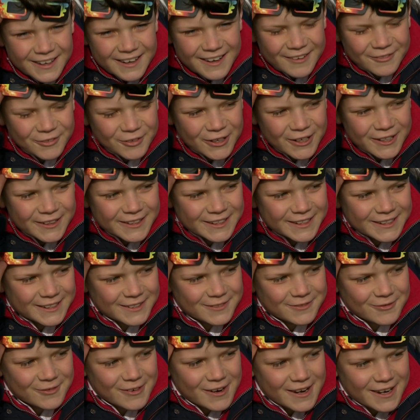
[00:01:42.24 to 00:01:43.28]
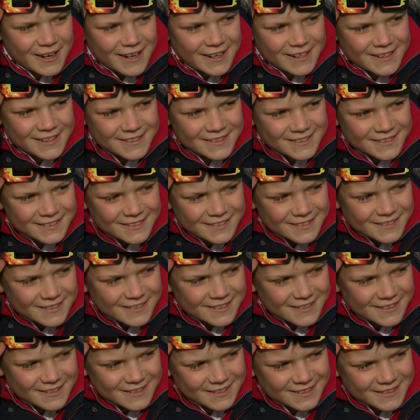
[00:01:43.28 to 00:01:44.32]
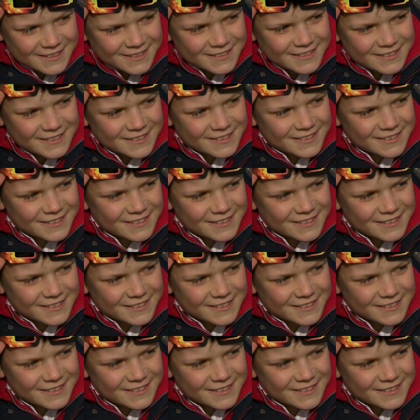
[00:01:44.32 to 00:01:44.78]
I've heard that it's rare, and